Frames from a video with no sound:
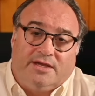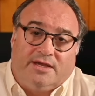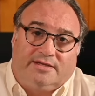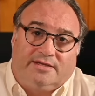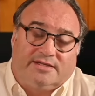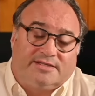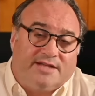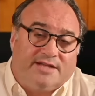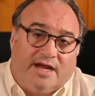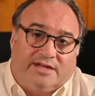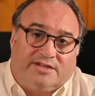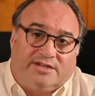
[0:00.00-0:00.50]

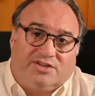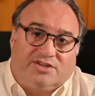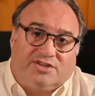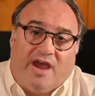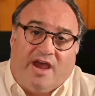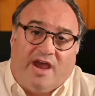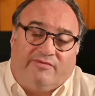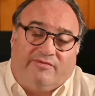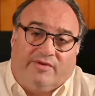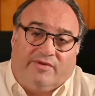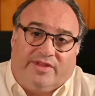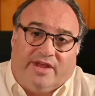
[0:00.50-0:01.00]
does not
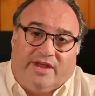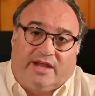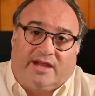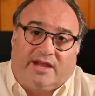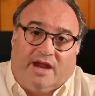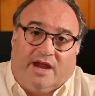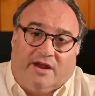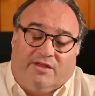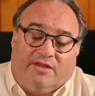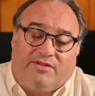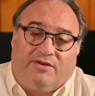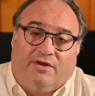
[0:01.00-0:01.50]
jive with that
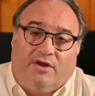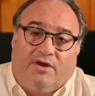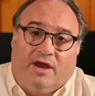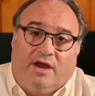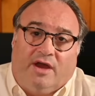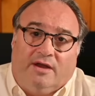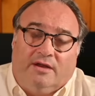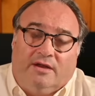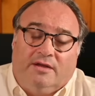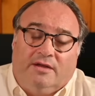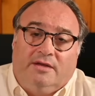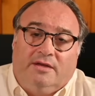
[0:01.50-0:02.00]
kind of
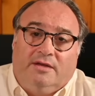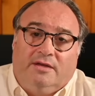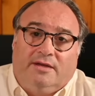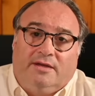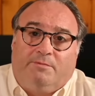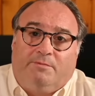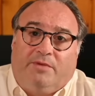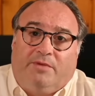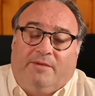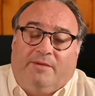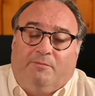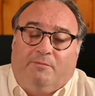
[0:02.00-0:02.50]
thought.
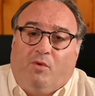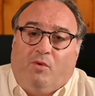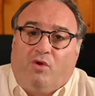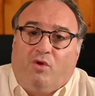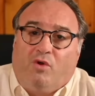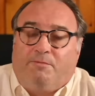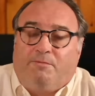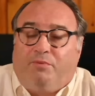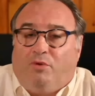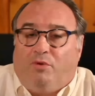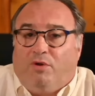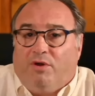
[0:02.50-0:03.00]
But
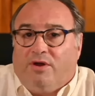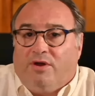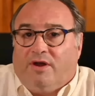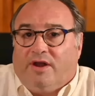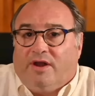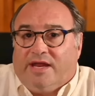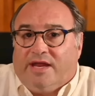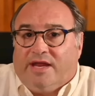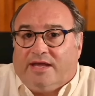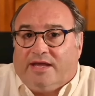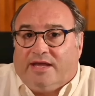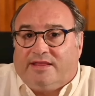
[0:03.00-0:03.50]
more
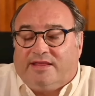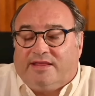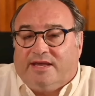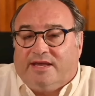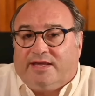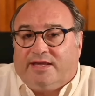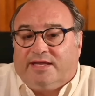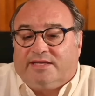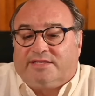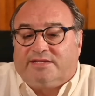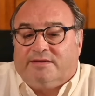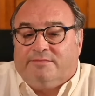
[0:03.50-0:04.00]
importantly, I
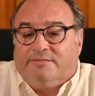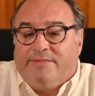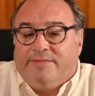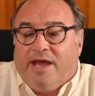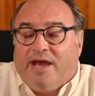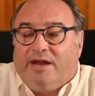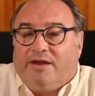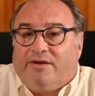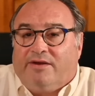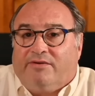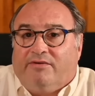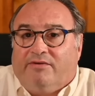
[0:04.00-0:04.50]
think it's a
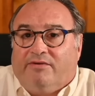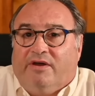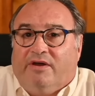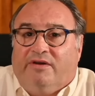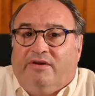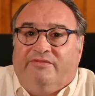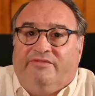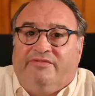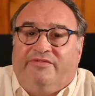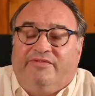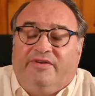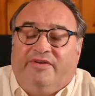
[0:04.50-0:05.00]
matter
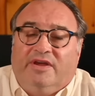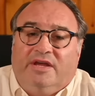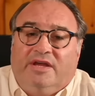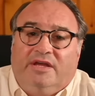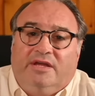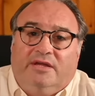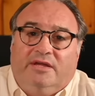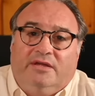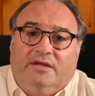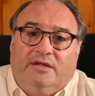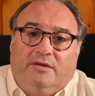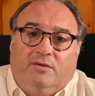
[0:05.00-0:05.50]
of
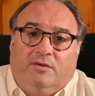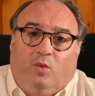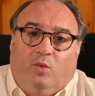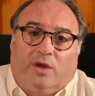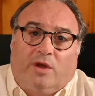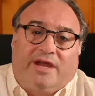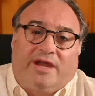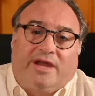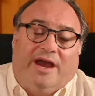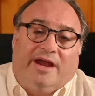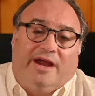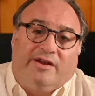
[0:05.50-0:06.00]

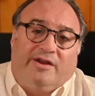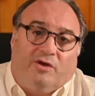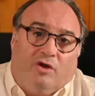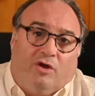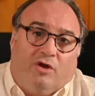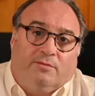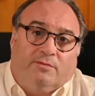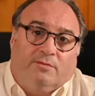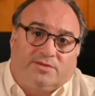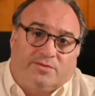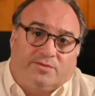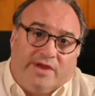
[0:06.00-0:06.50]
what kind of
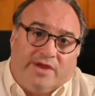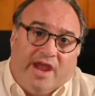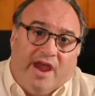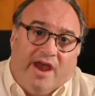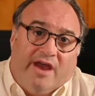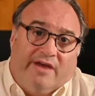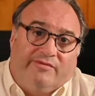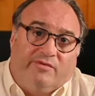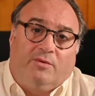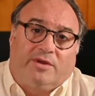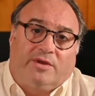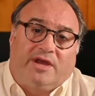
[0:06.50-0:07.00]
homes we
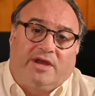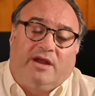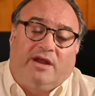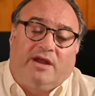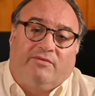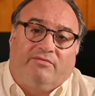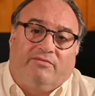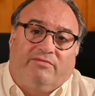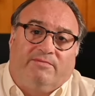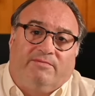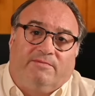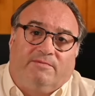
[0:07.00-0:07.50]
have, what kind
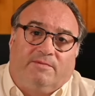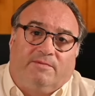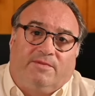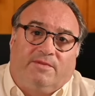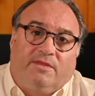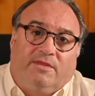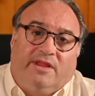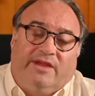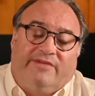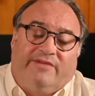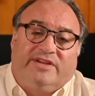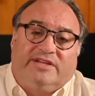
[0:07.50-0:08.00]
of
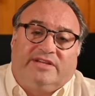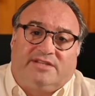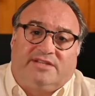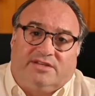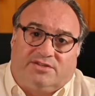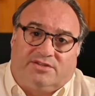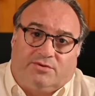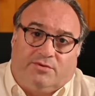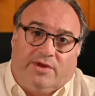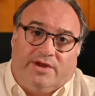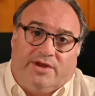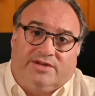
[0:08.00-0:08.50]
living
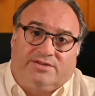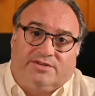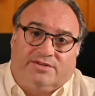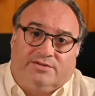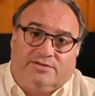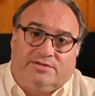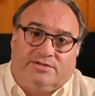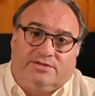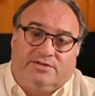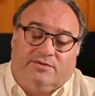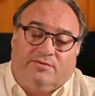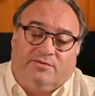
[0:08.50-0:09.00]

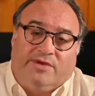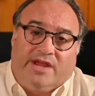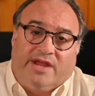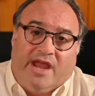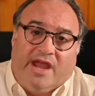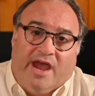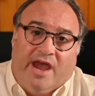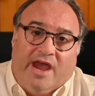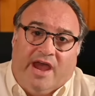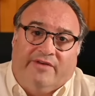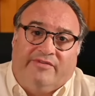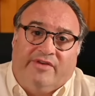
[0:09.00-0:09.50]
situations do we
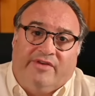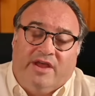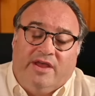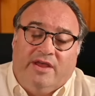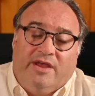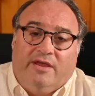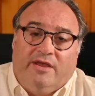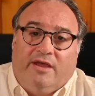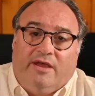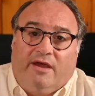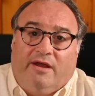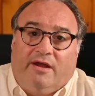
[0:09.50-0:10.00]
have,
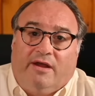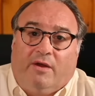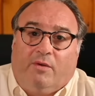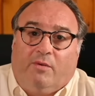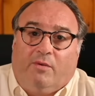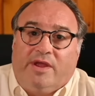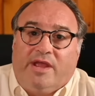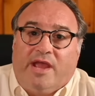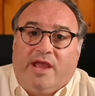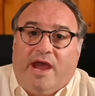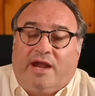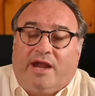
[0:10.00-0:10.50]
and are
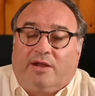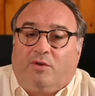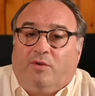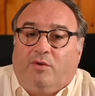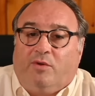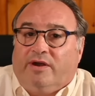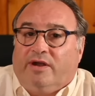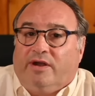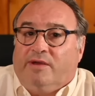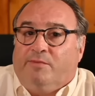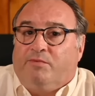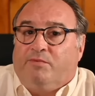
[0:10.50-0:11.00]
we
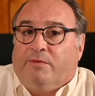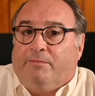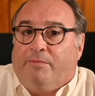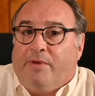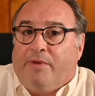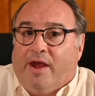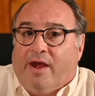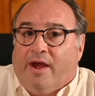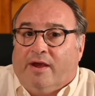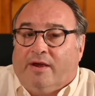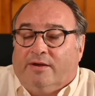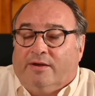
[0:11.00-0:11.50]
adequately
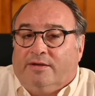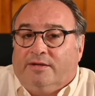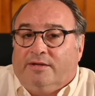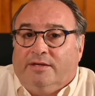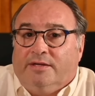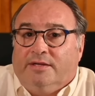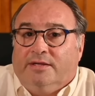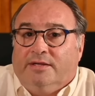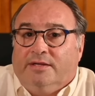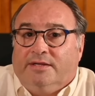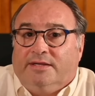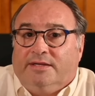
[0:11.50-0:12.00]
prepared?
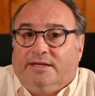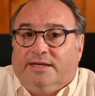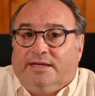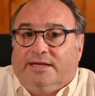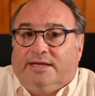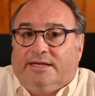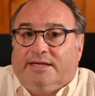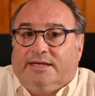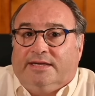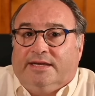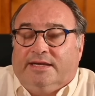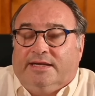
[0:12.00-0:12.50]

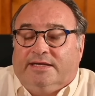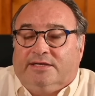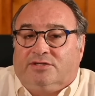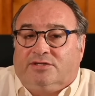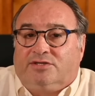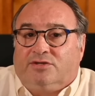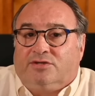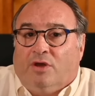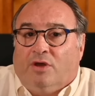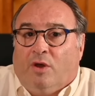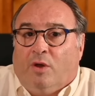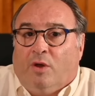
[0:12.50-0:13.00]
And and
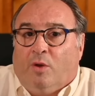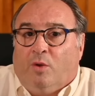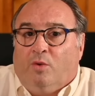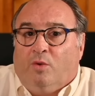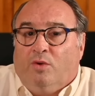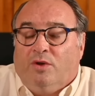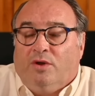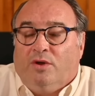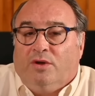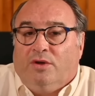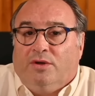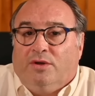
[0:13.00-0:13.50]

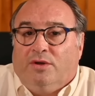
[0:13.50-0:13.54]
so